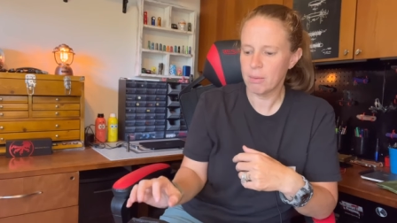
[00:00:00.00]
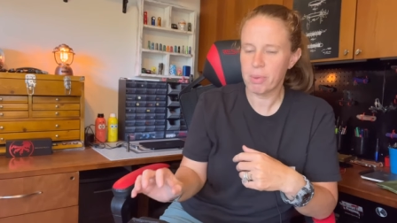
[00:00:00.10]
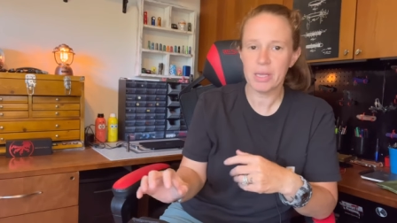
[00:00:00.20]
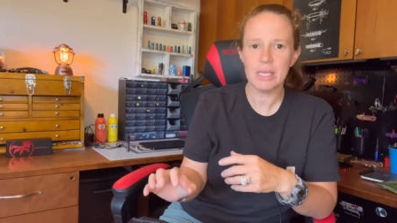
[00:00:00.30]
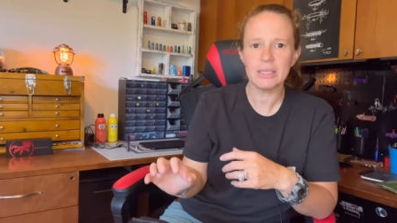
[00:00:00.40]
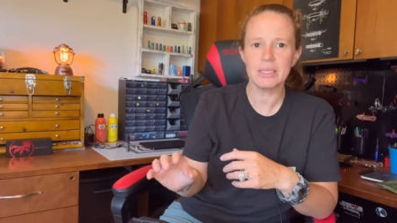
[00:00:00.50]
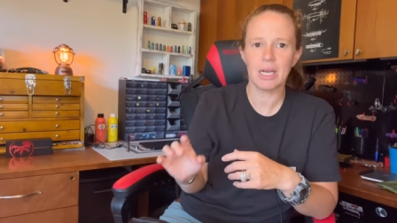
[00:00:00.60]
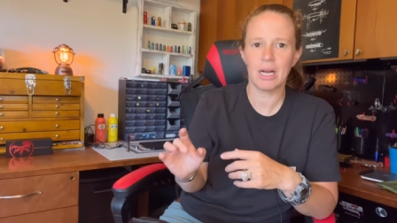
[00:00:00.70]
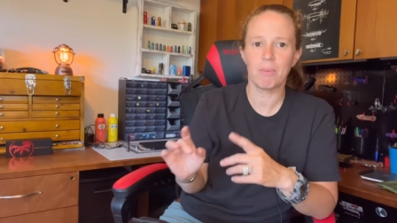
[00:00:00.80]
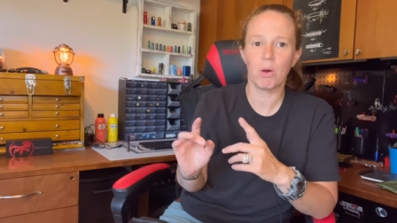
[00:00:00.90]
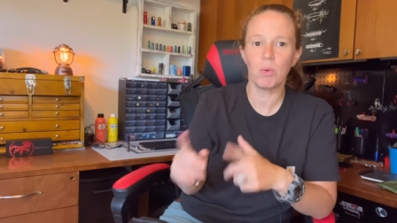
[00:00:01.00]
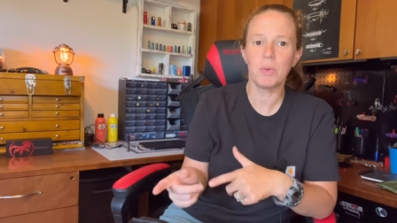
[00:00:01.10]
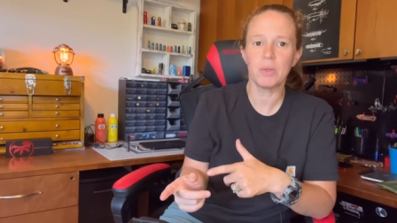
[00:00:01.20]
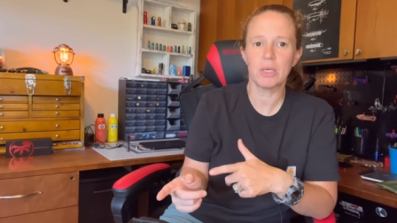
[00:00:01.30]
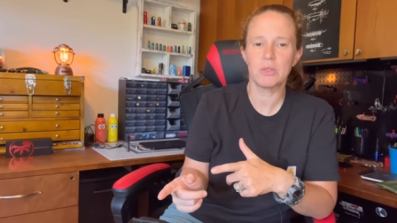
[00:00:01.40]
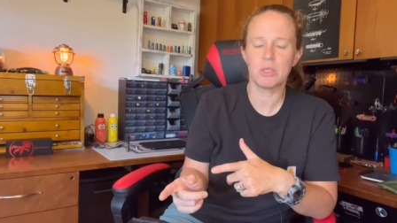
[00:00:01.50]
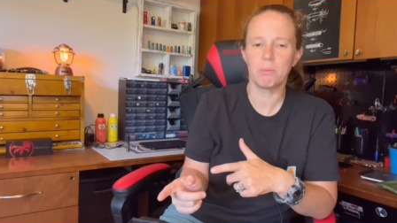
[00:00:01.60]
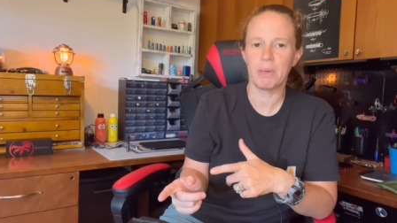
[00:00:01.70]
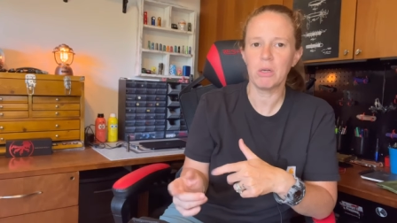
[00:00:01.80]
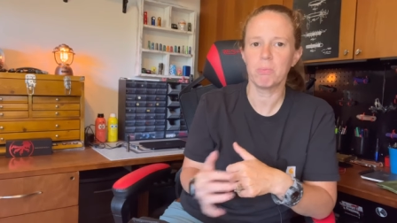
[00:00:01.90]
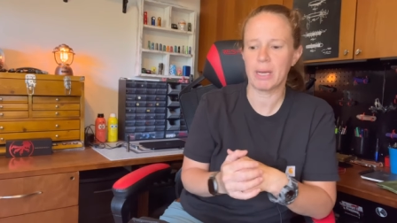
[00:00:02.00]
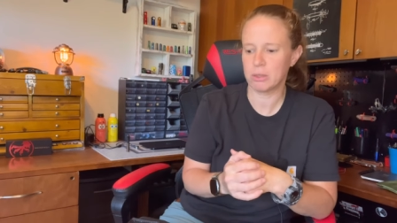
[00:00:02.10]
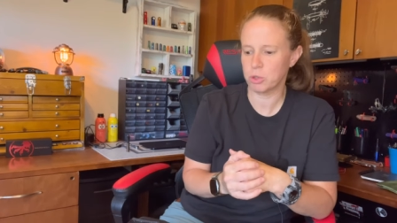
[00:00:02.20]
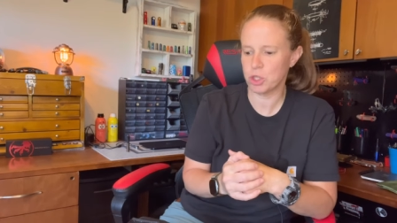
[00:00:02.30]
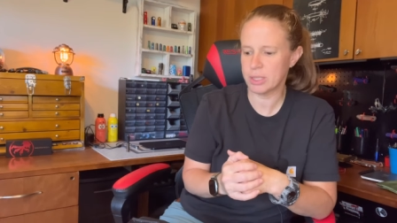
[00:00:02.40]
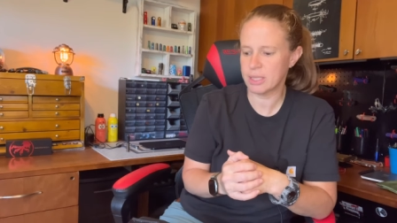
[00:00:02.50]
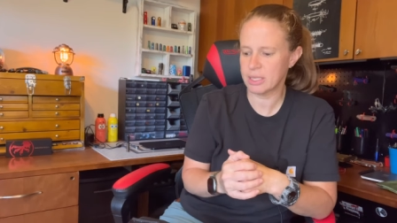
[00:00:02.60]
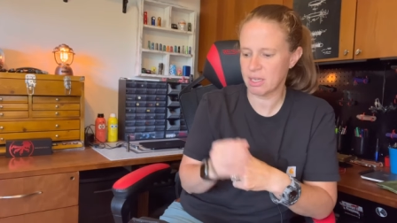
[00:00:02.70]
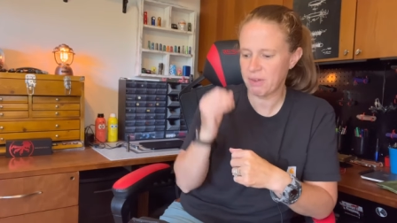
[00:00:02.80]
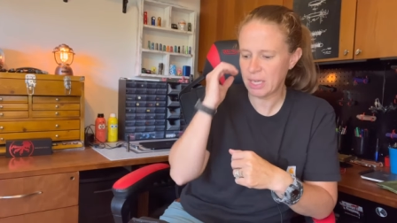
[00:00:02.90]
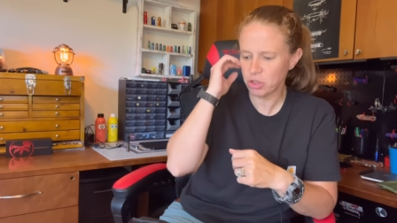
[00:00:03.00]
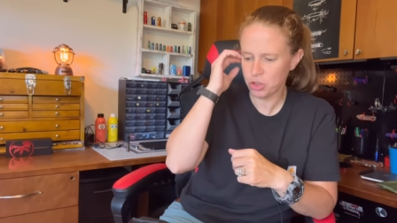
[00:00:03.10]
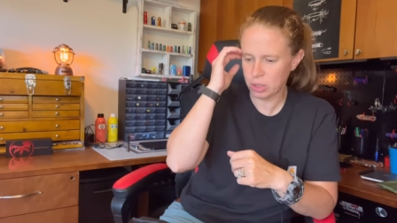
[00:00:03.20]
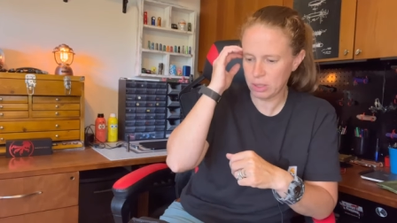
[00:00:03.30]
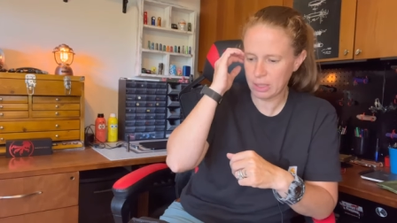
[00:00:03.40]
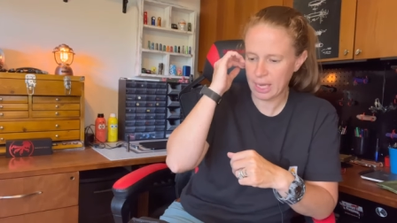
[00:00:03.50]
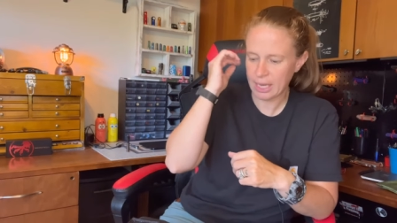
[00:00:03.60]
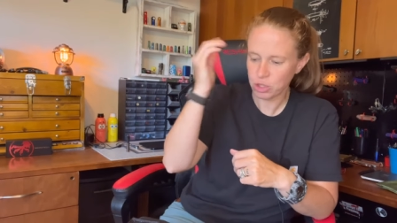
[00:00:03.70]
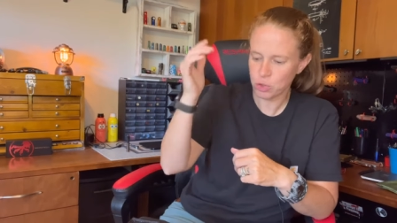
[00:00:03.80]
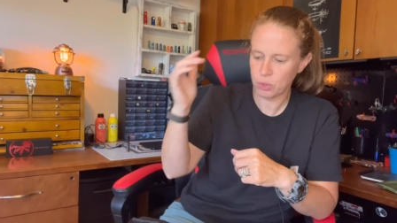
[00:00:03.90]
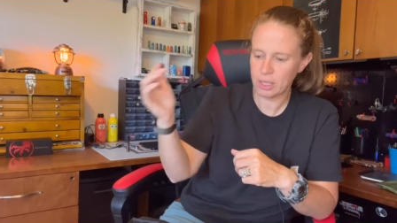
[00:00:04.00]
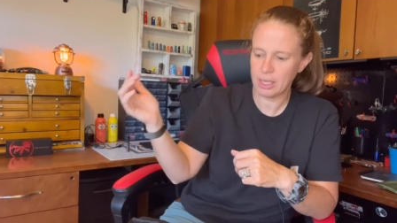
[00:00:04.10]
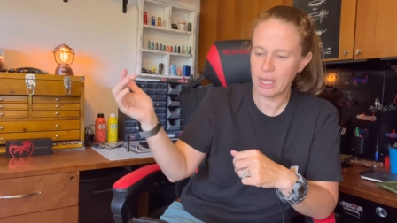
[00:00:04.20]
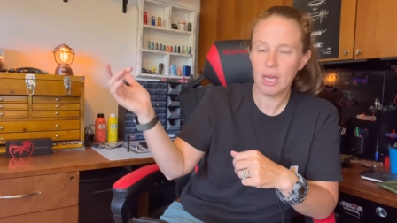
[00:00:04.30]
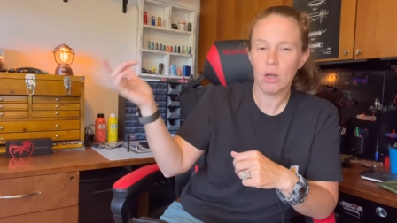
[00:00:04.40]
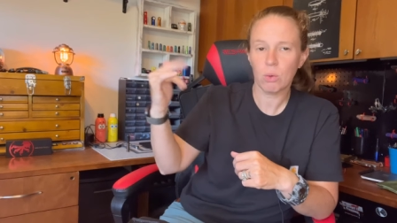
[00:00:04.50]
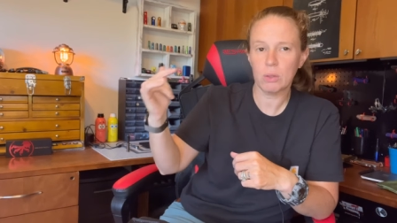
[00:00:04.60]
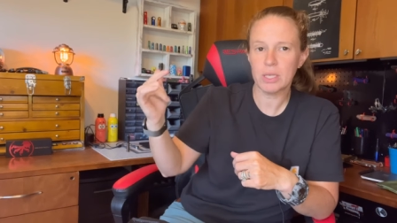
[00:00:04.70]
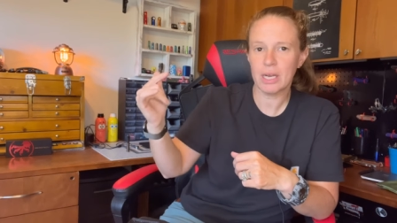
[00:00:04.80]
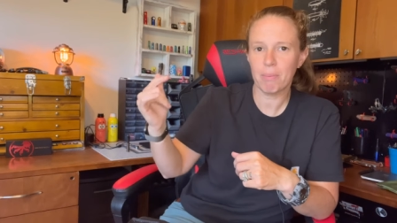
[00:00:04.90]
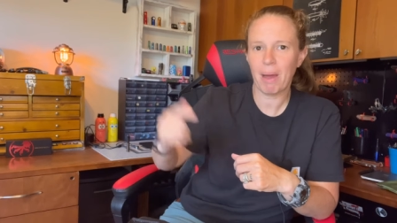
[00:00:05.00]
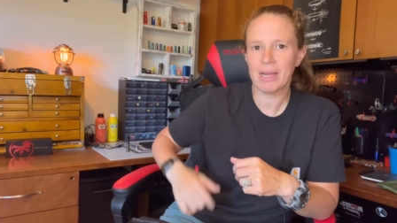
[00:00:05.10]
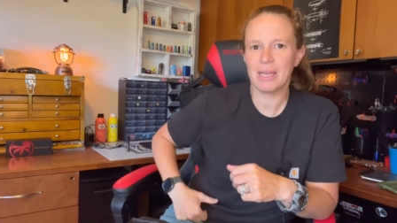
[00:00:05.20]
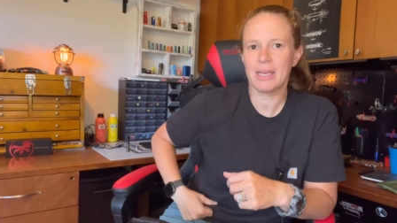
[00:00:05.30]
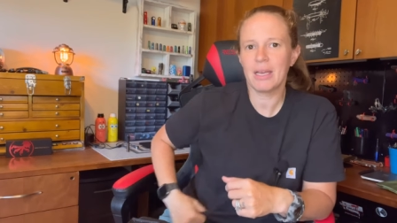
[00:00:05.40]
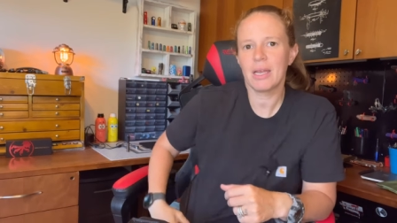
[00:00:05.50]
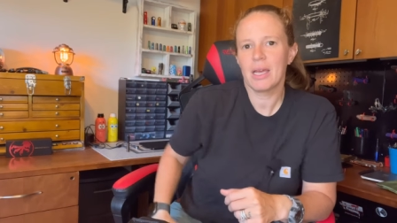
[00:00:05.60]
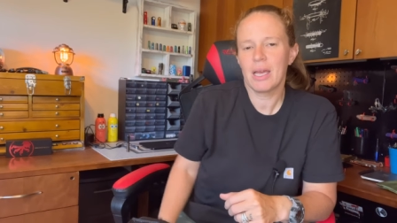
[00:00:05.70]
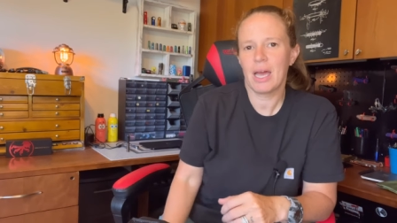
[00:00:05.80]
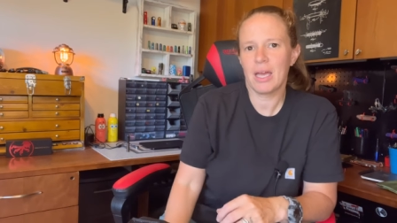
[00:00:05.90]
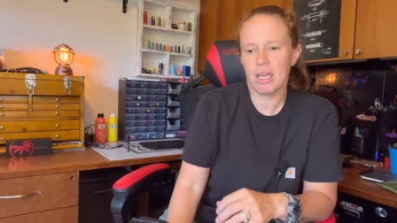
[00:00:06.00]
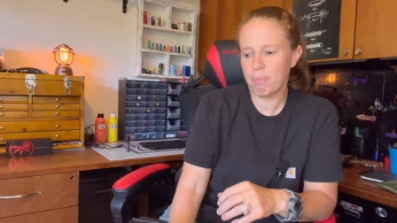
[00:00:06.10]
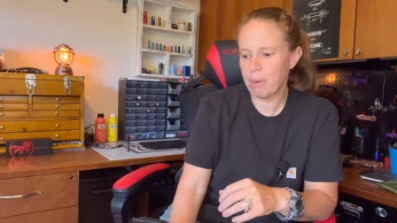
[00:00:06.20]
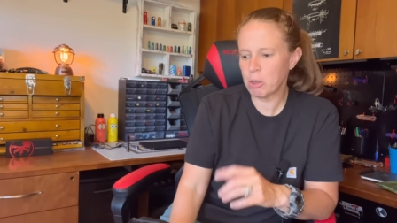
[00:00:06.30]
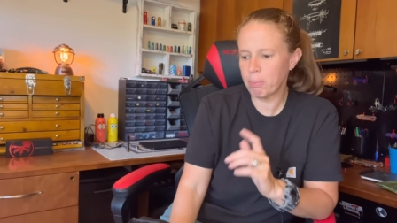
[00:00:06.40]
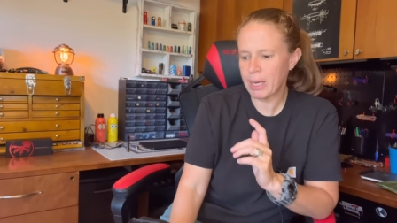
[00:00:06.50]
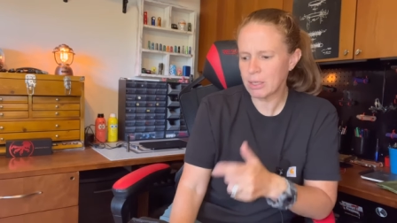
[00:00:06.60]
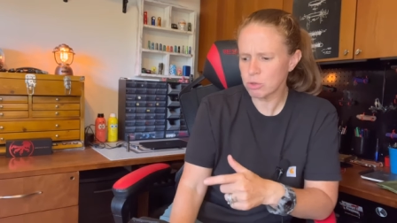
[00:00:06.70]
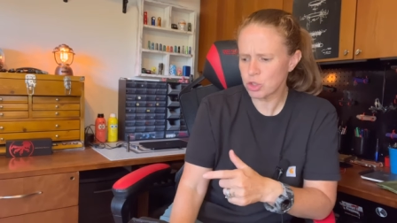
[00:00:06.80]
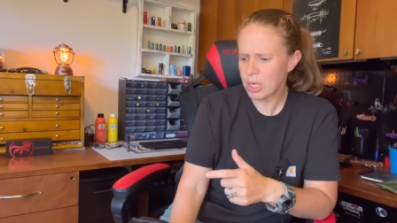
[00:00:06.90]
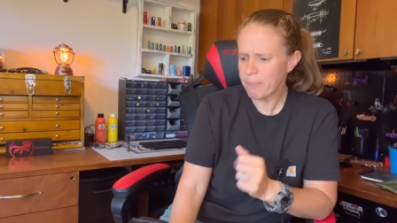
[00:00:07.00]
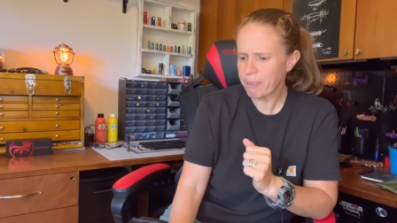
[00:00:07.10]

But this time we will go to belt pouches because I've actually, actually rotated back in a belt pouch.